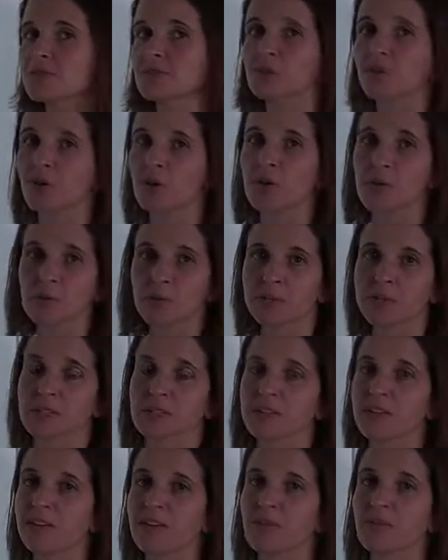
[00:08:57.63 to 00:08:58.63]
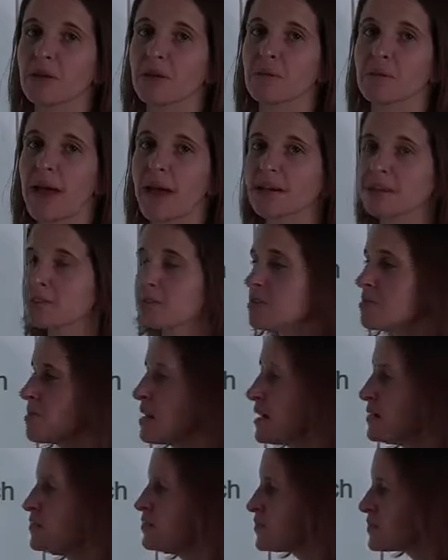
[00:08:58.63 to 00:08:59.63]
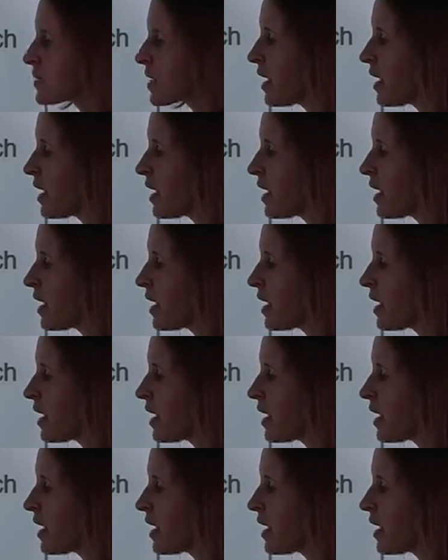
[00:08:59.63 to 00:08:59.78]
so I hope it's going to give me a max or a min,